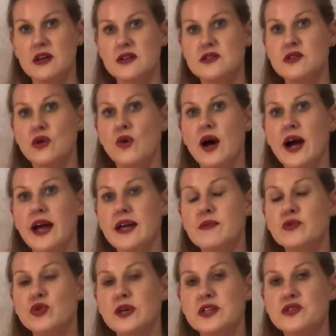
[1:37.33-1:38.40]
So I
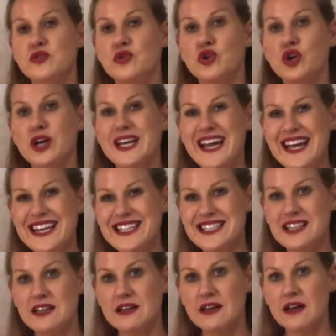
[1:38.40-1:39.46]
am going to
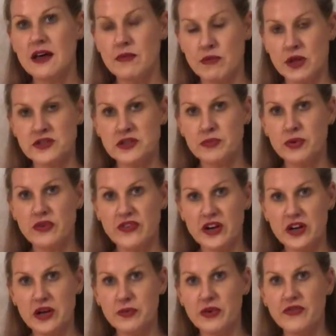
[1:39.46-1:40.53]
create a multiple
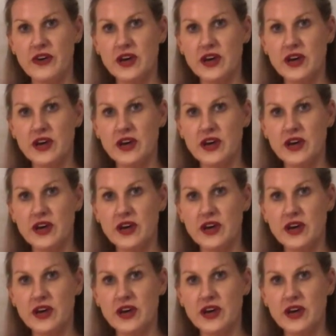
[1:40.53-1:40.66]
variable